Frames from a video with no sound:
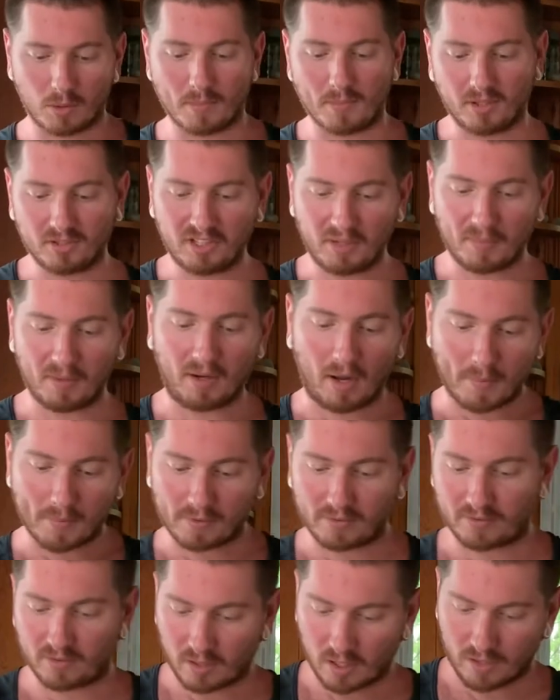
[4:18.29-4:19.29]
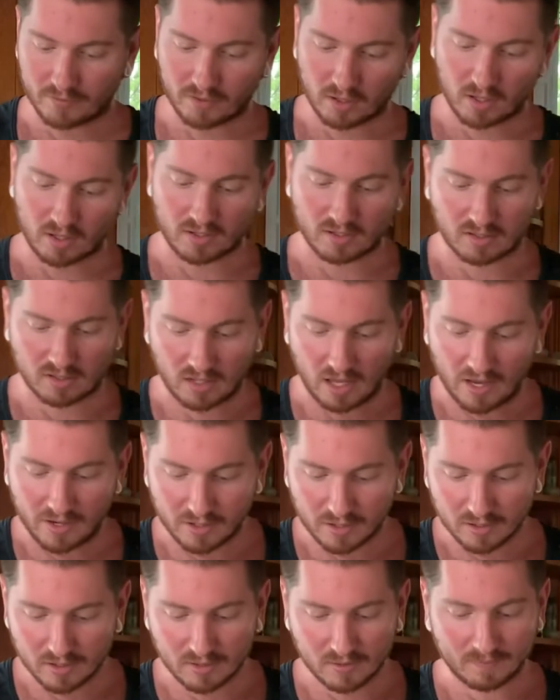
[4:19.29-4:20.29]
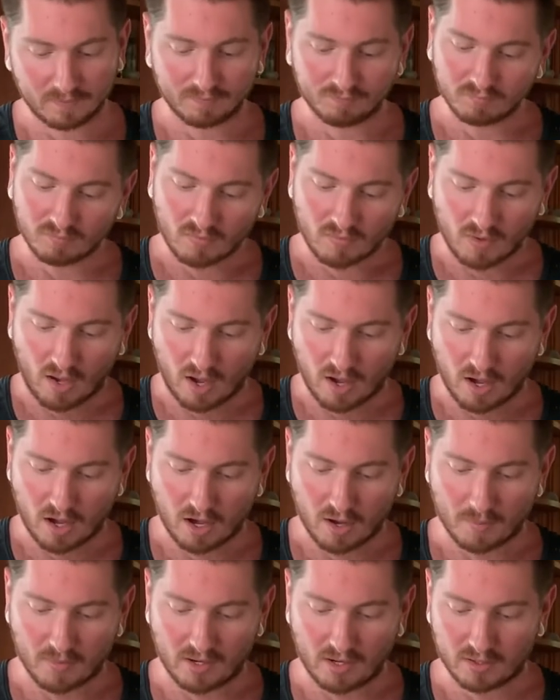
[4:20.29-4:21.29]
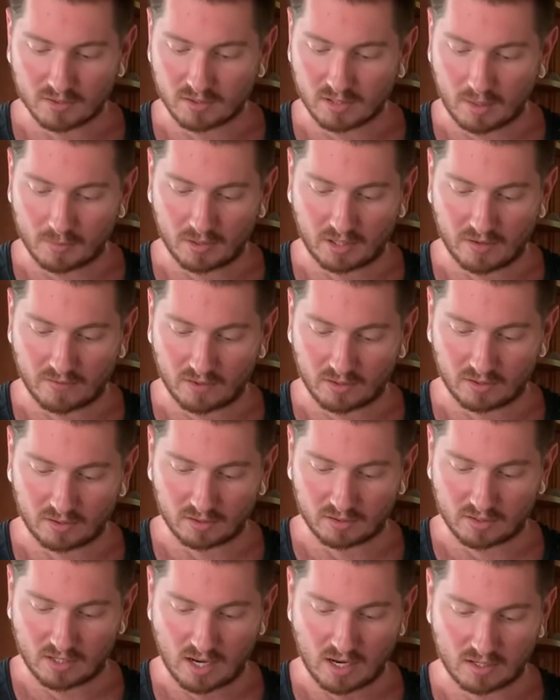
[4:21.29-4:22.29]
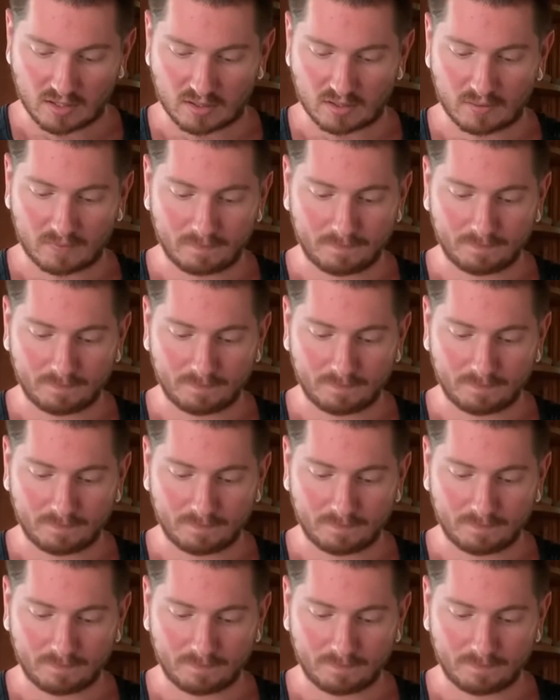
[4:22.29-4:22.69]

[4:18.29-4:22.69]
built up a couple of our sliders, and now it's time to give it a little taste.